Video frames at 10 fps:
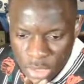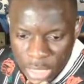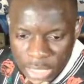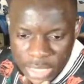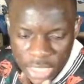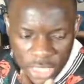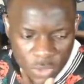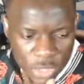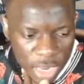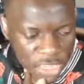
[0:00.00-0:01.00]
I think
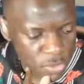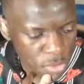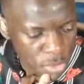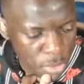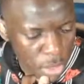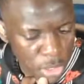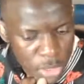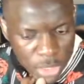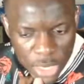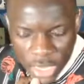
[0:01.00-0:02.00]
he's the last one
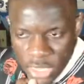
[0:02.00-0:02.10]
on that guy's.